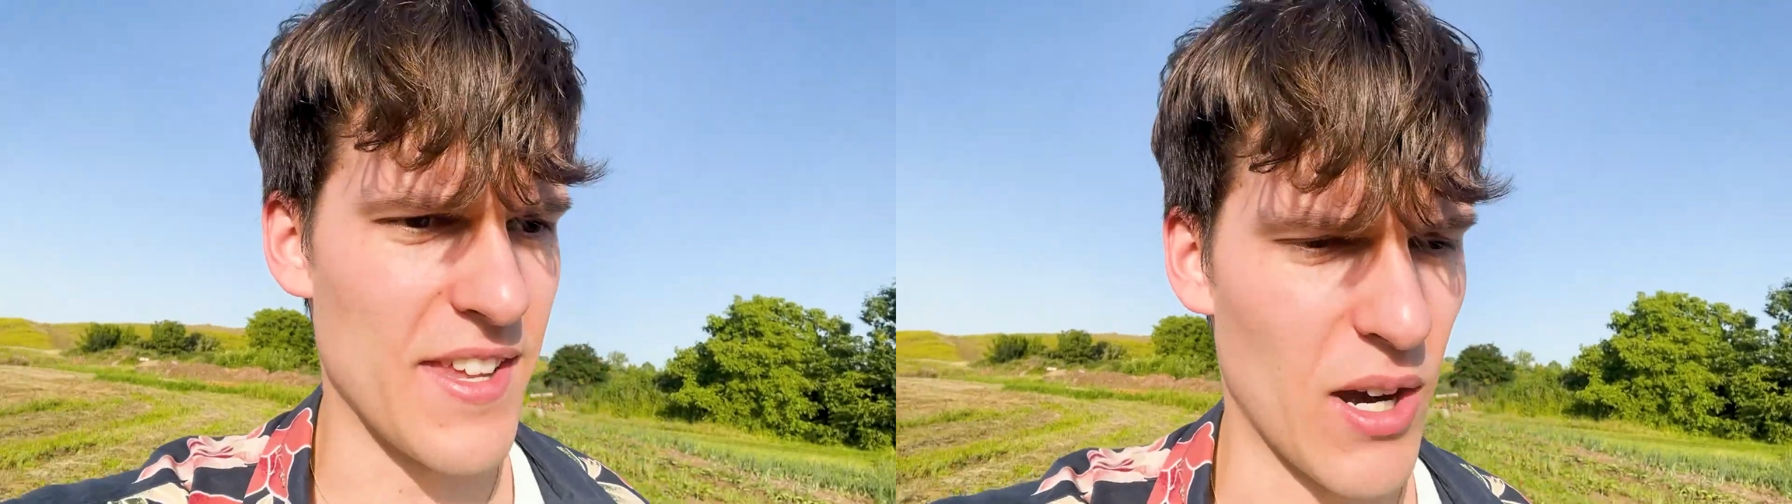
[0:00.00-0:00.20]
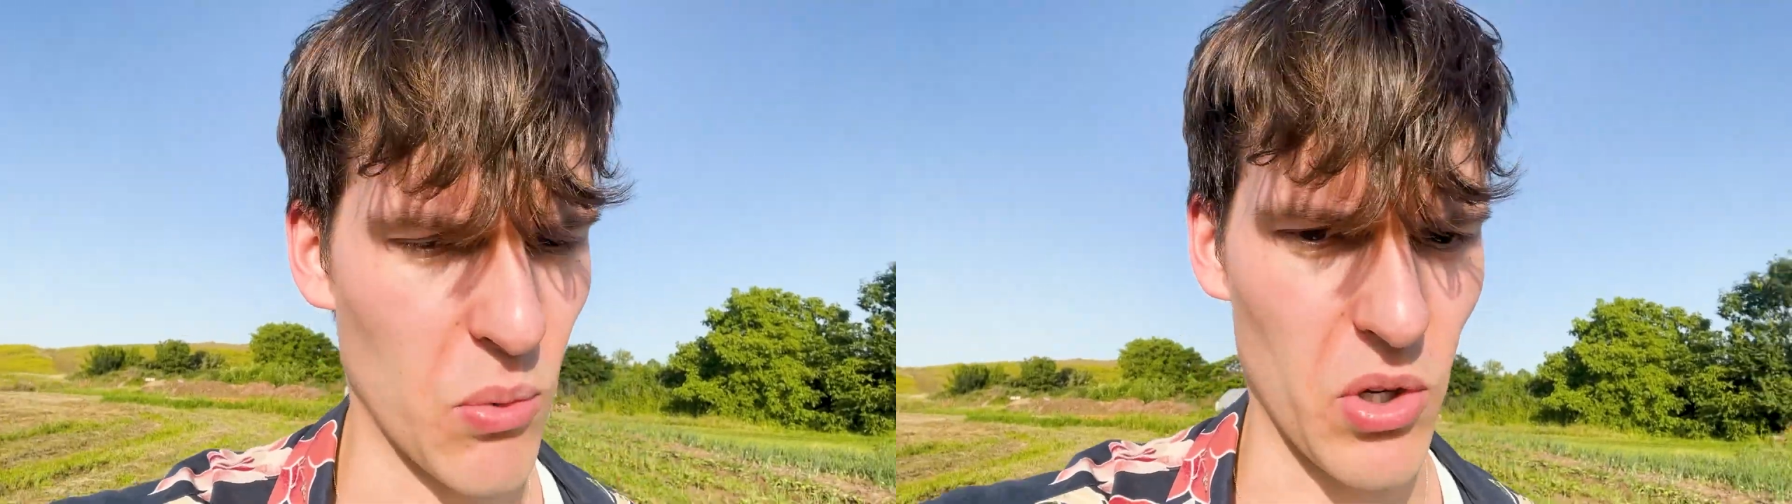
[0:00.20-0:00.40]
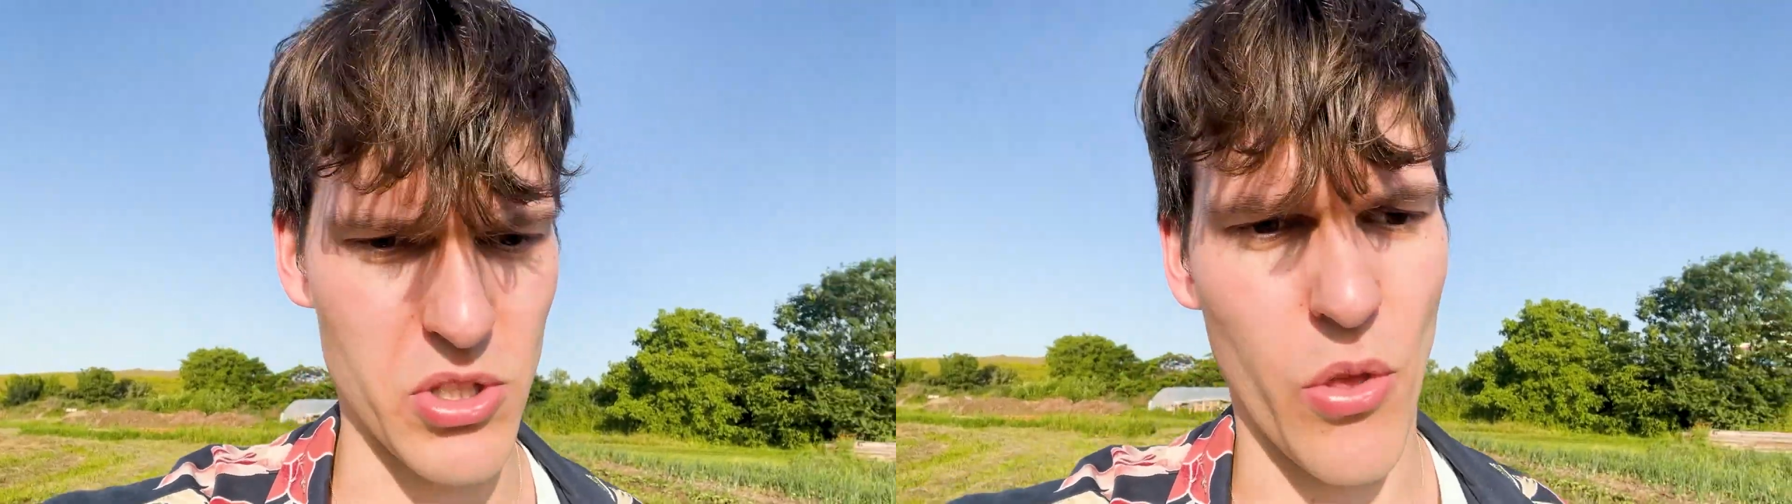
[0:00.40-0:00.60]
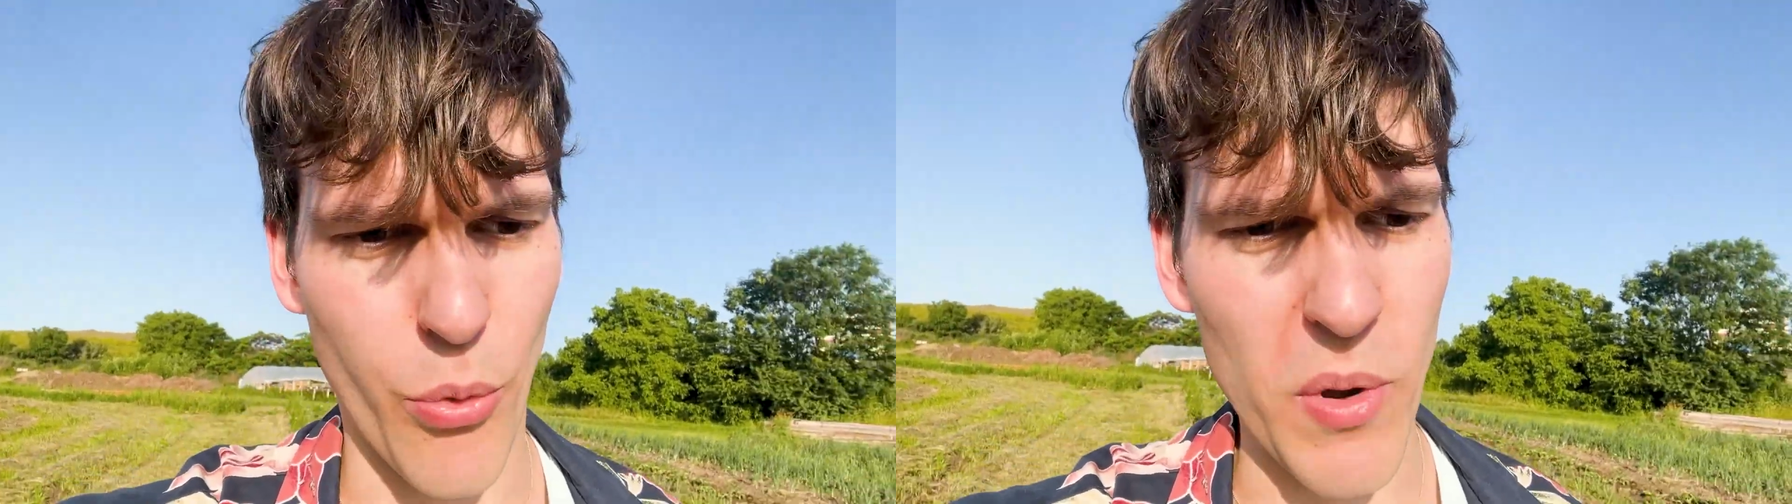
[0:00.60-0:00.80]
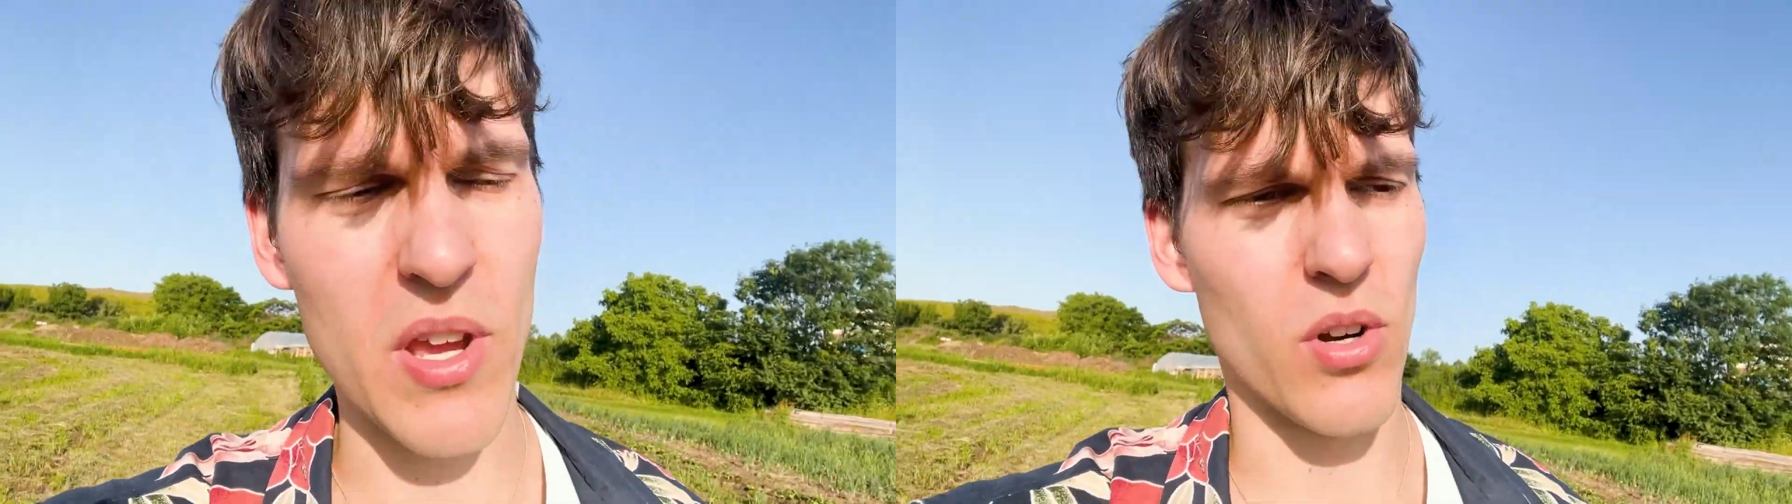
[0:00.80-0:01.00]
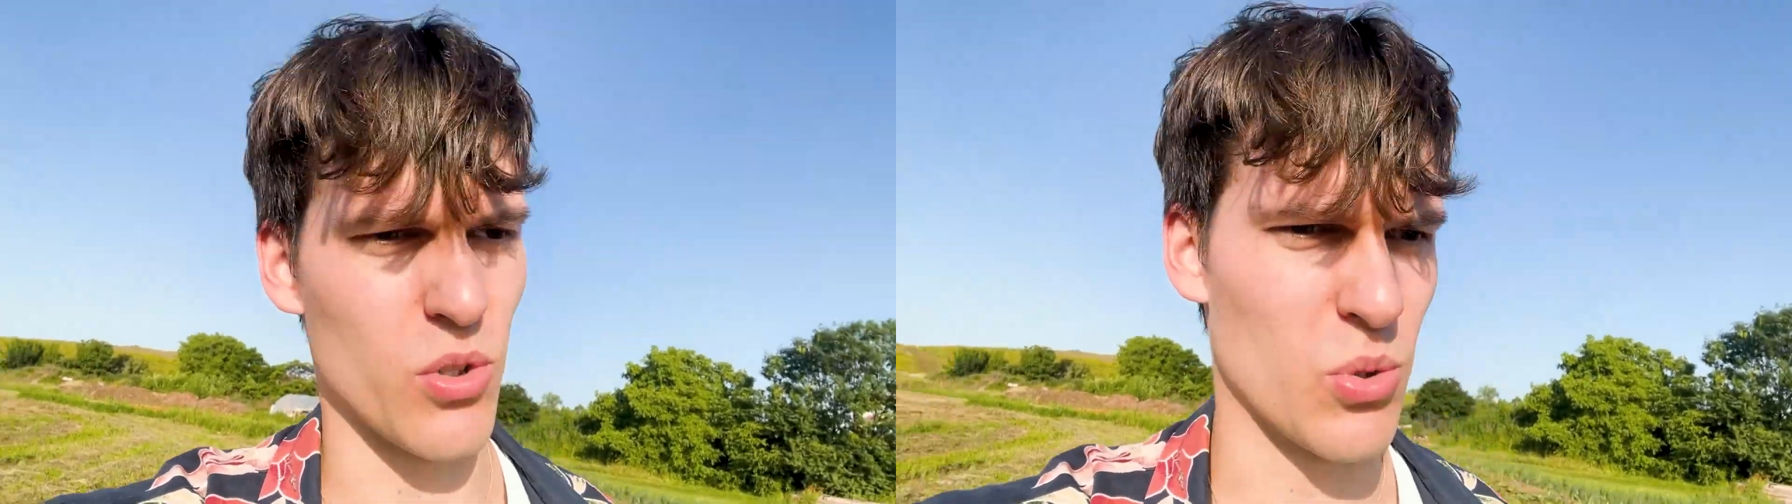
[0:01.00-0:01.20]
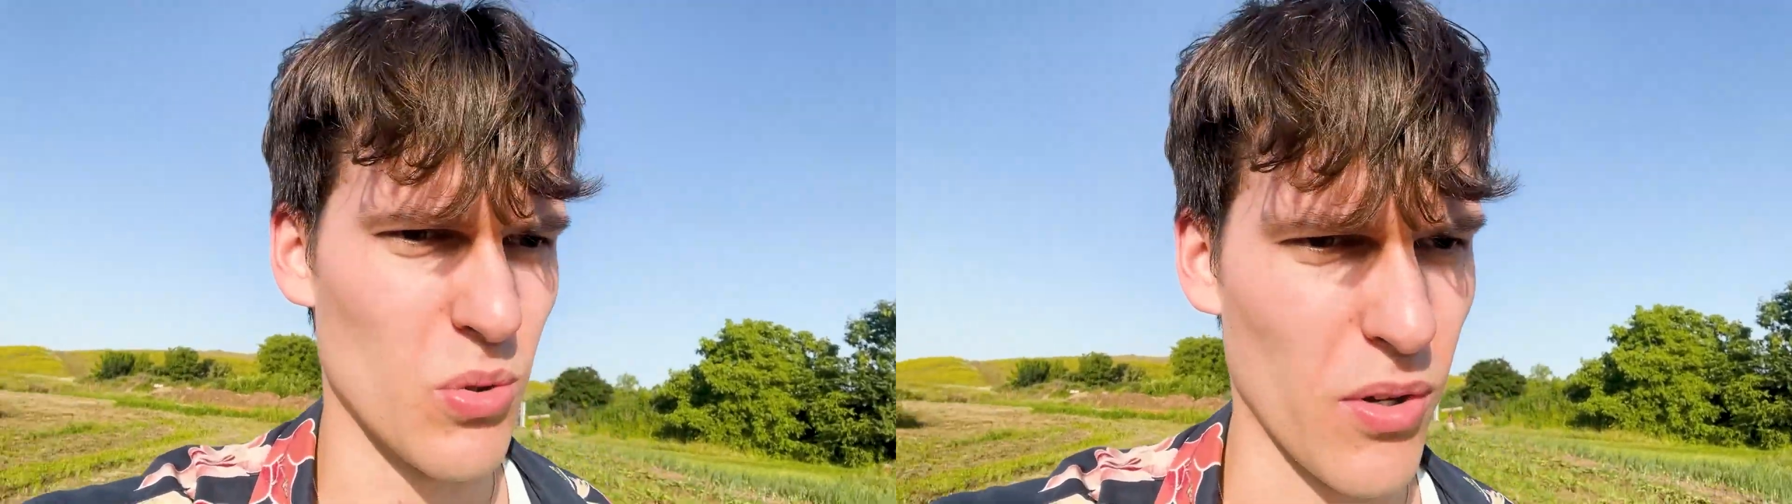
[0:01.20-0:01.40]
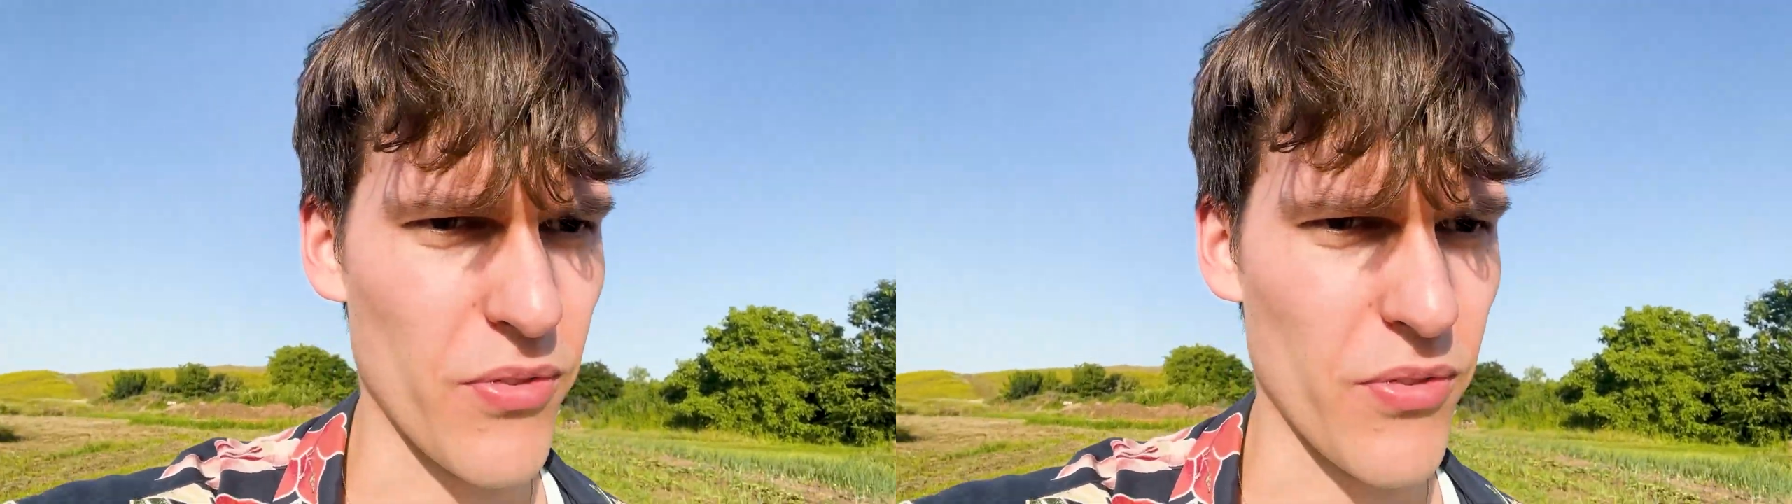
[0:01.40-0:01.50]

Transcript: there was 3 or 2 of